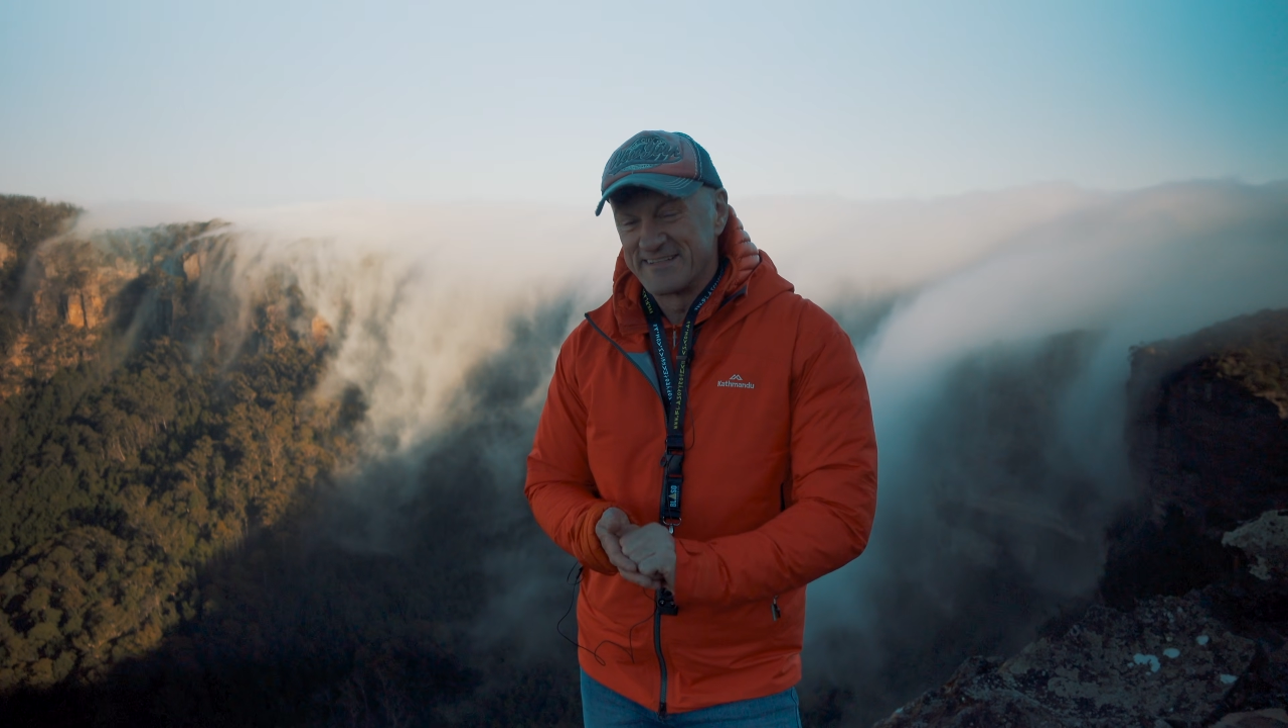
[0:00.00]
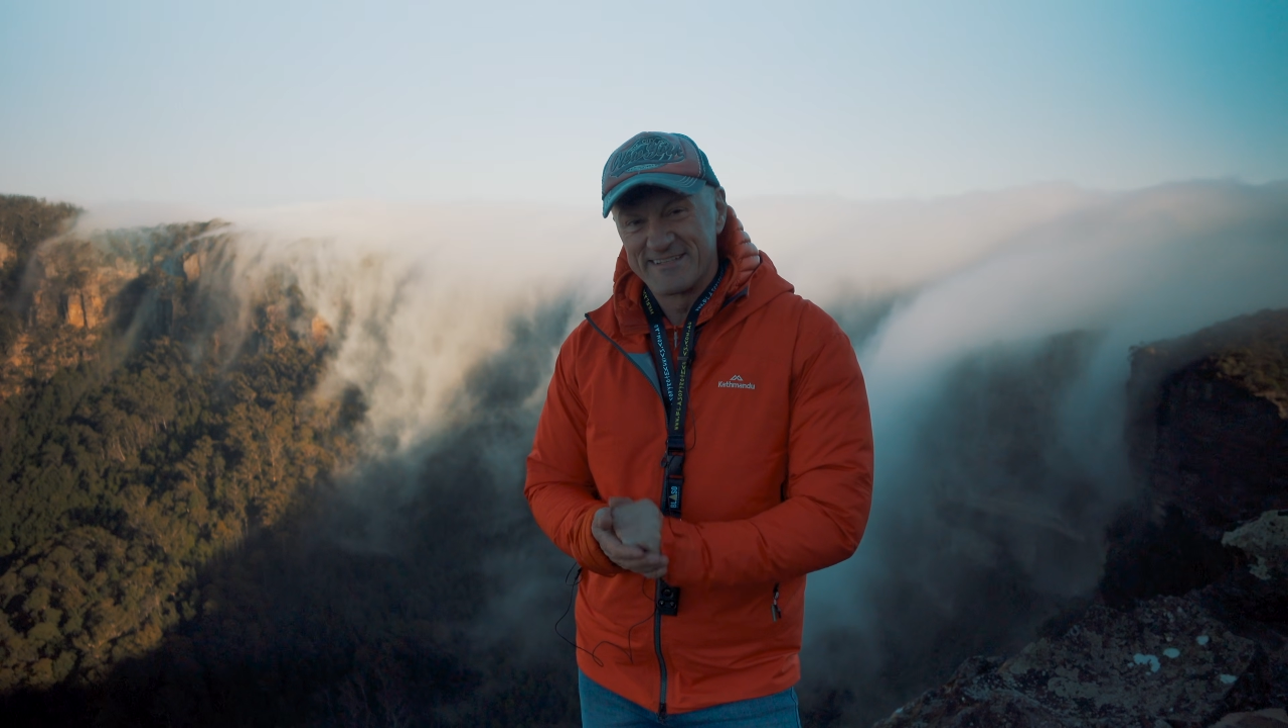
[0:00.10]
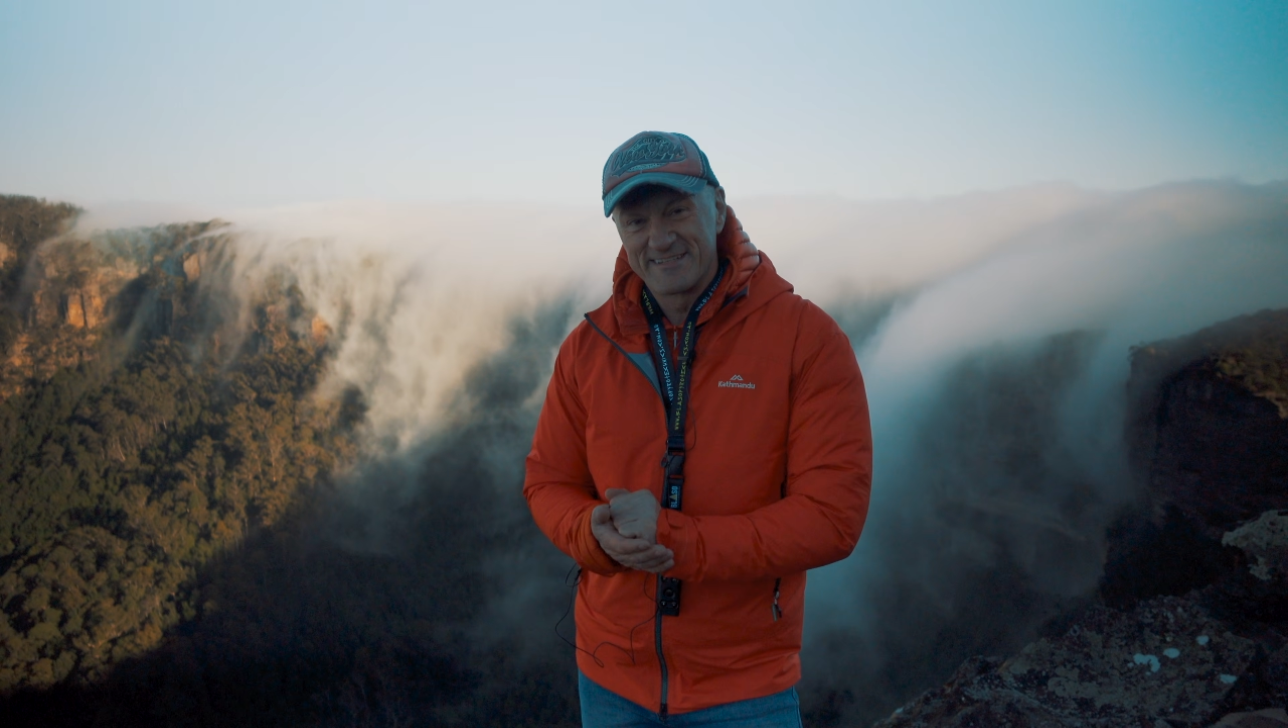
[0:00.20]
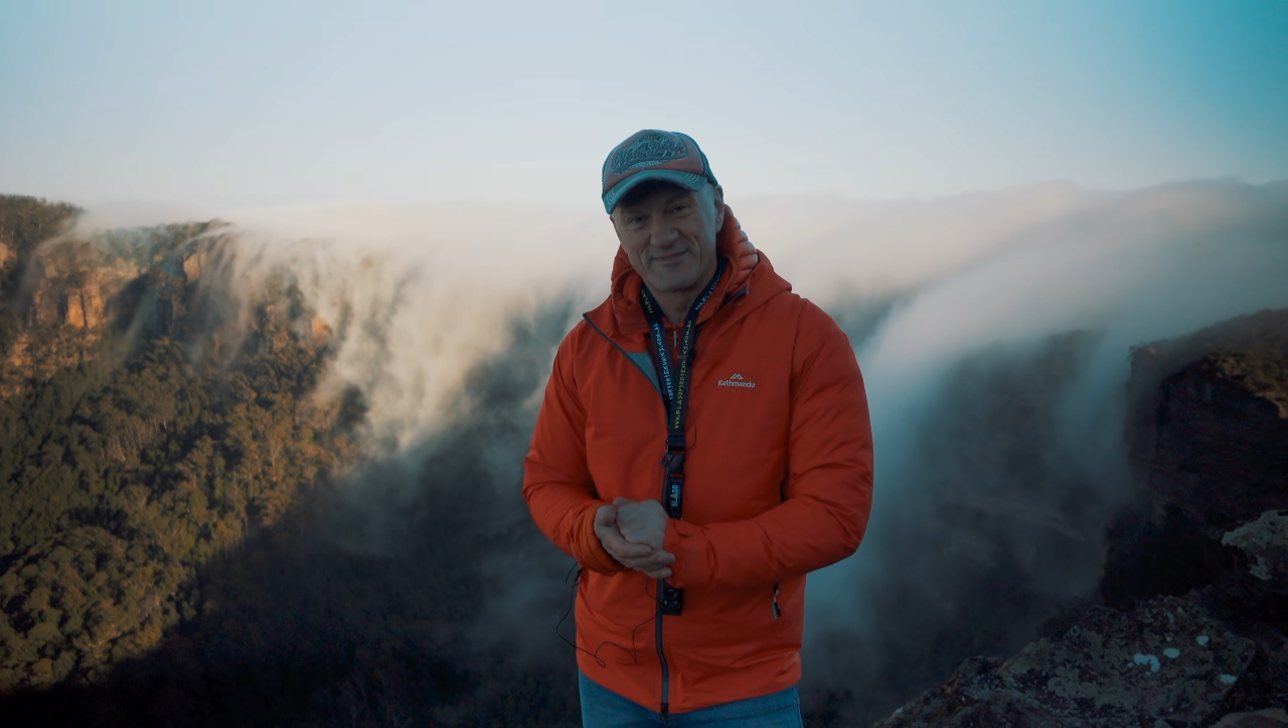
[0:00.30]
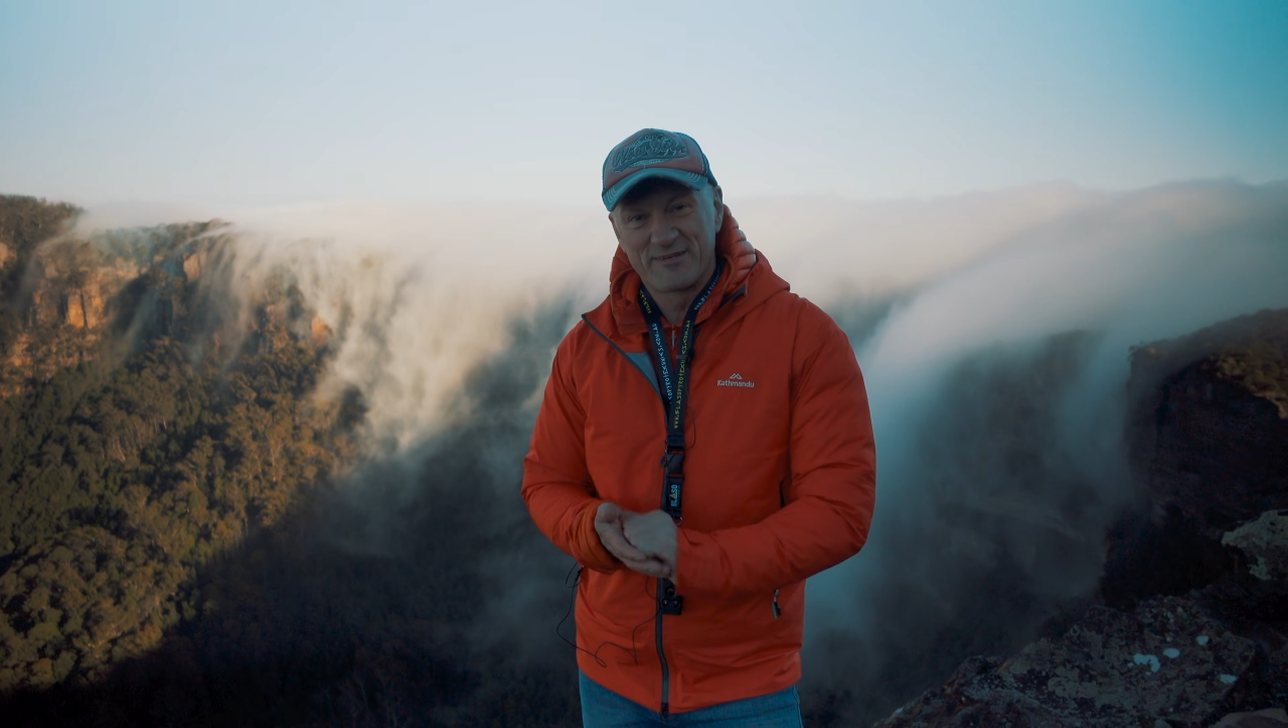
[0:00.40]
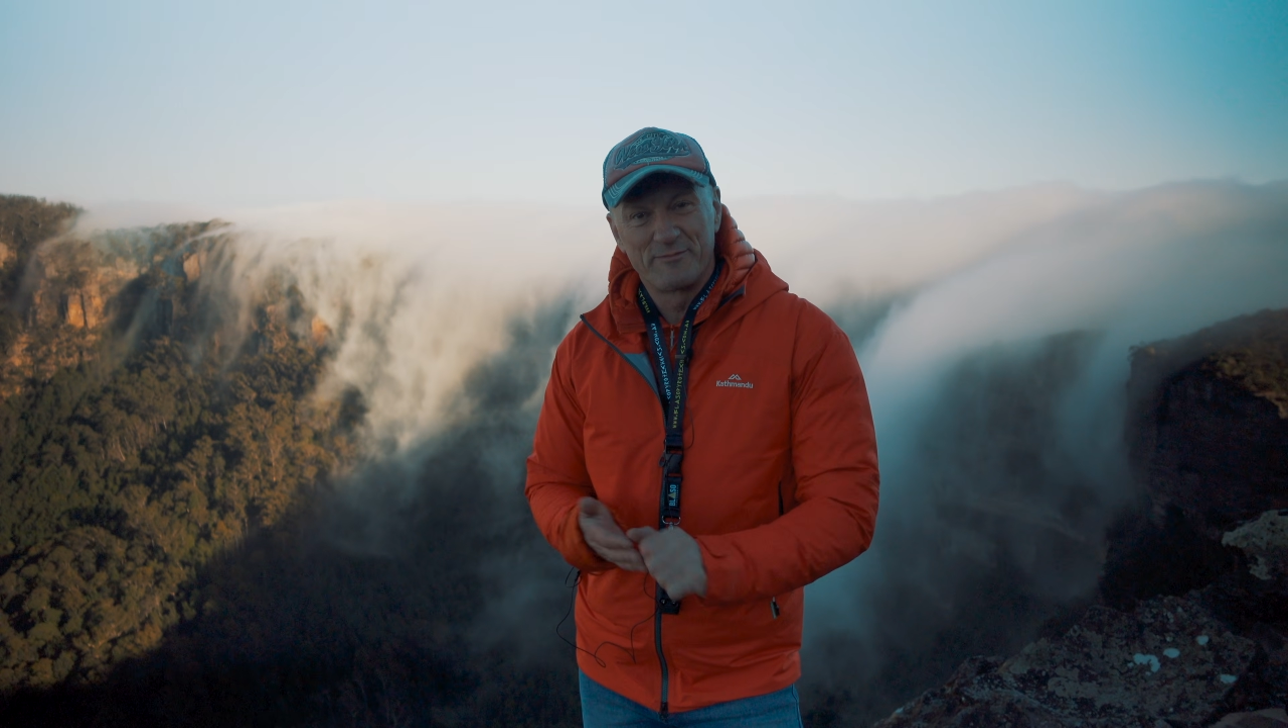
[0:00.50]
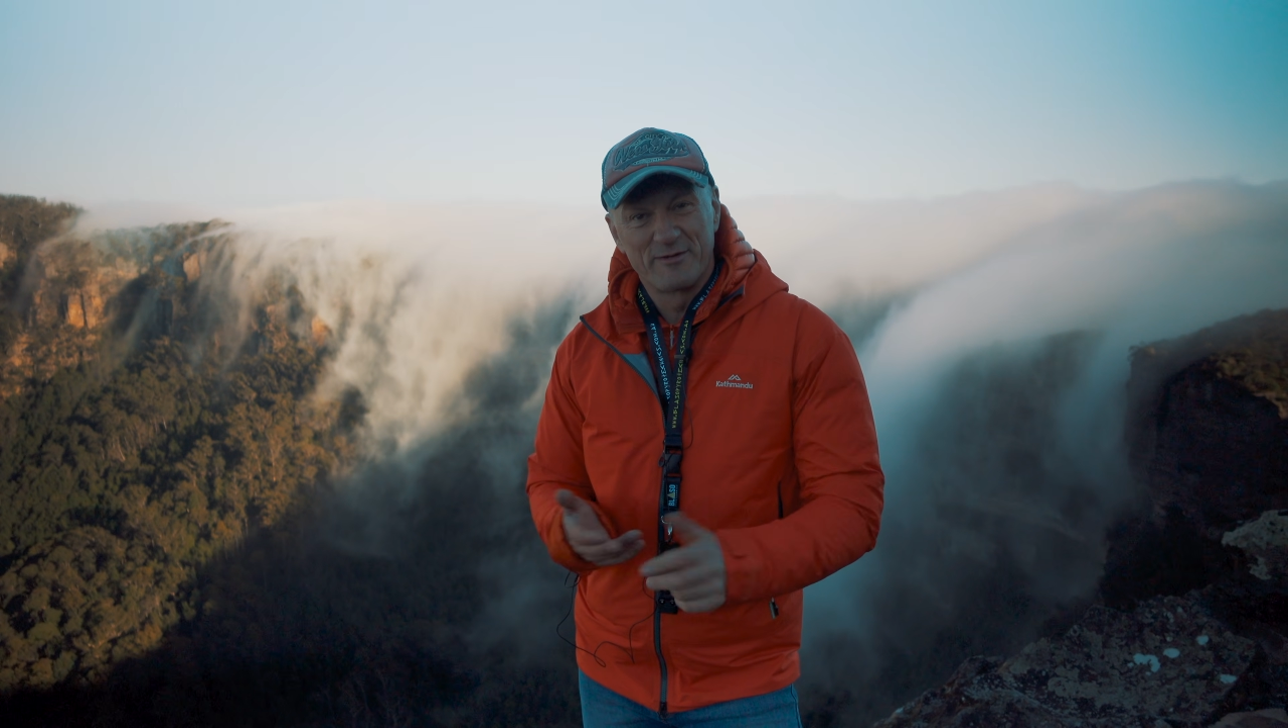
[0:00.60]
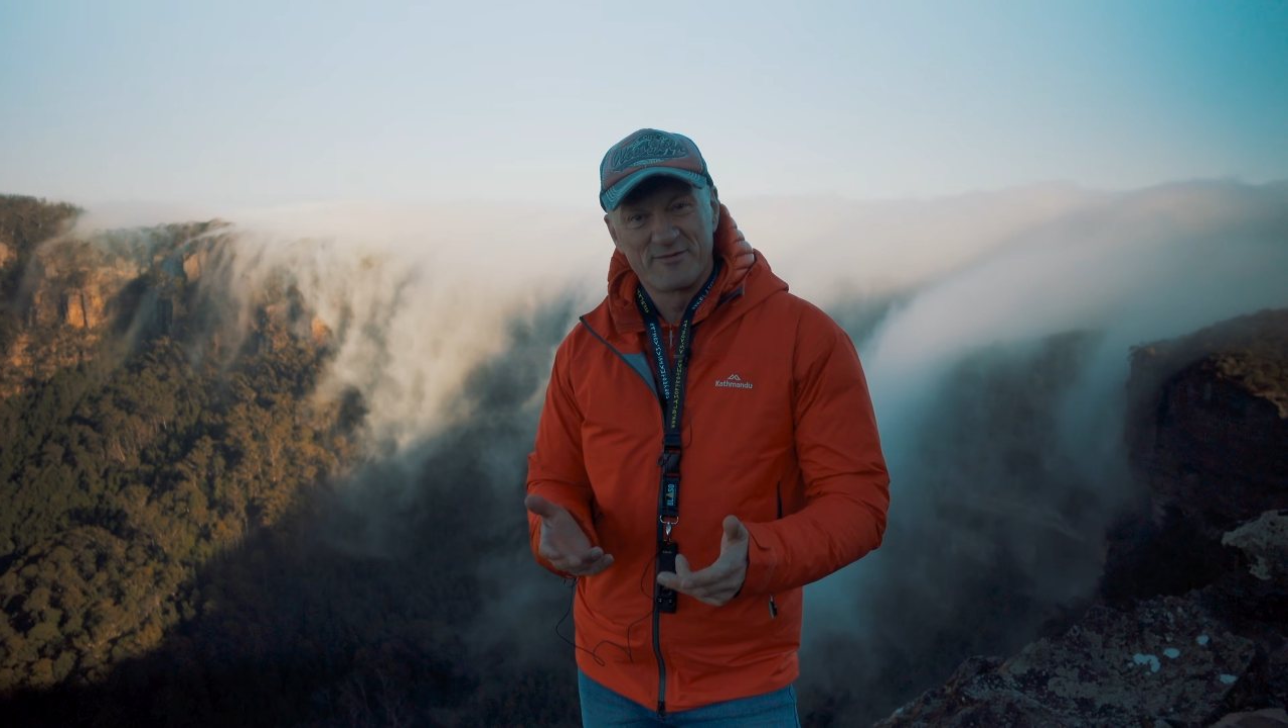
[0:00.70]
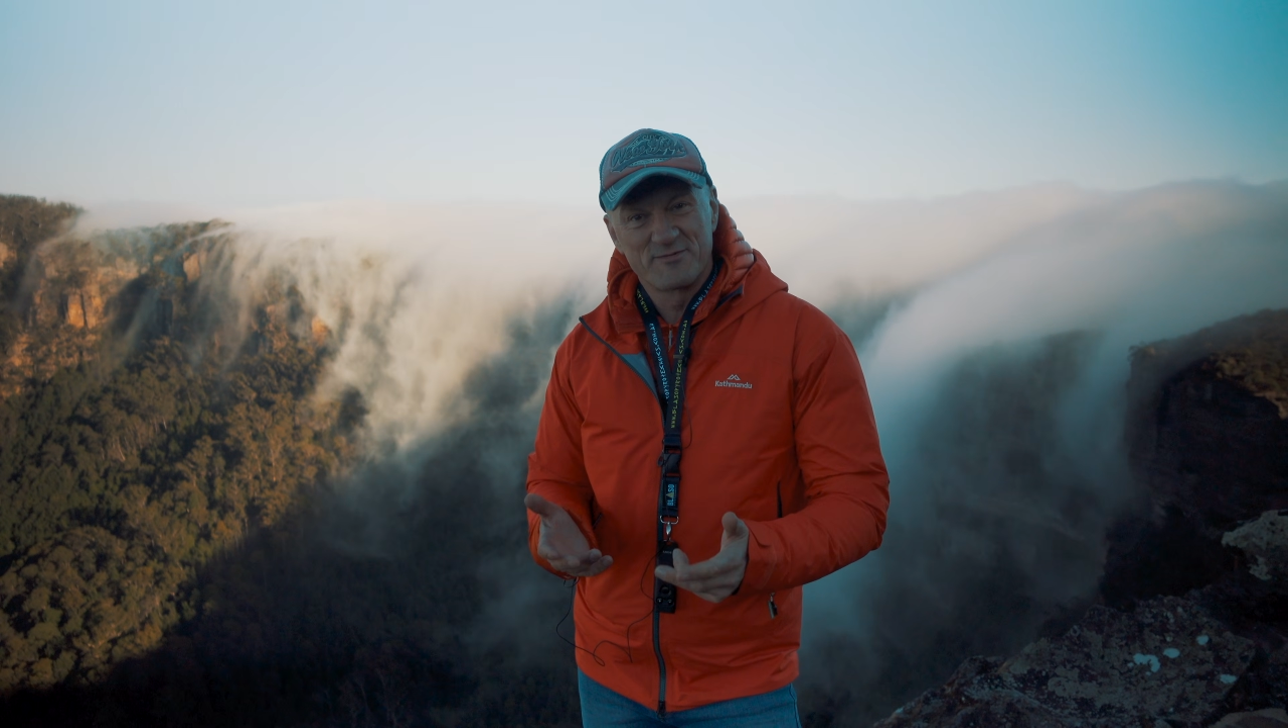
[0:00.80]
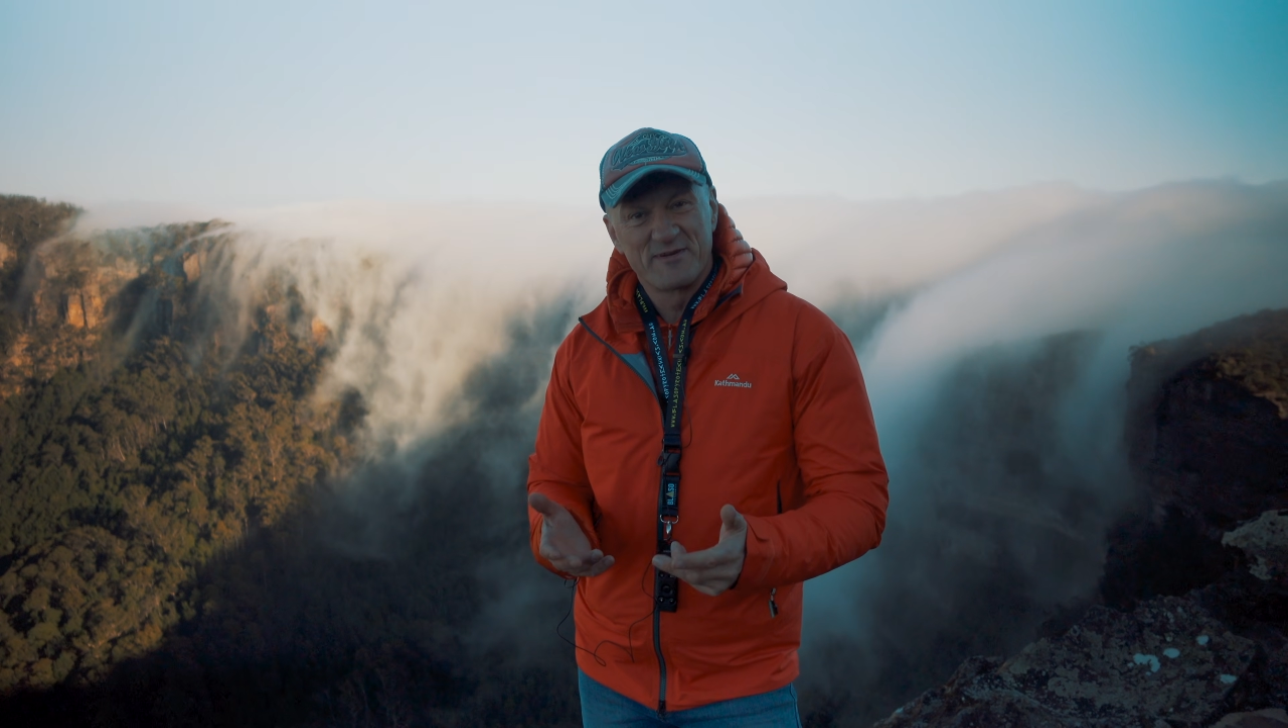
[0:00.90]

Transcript: just a couple of hours